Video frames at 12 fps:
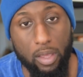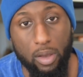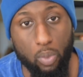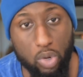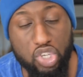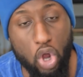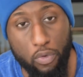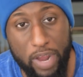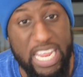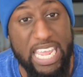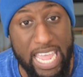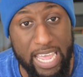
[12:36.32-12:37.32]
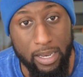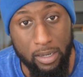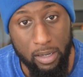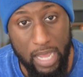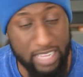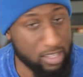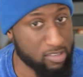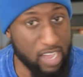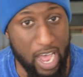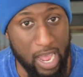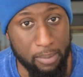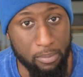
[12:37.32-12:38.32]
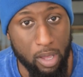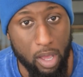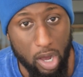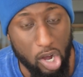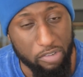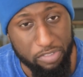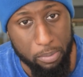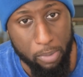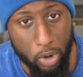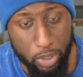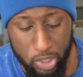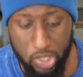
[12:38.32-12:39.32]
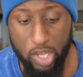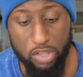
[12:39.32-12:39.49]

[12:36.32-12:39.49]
was already in at the time of the murder.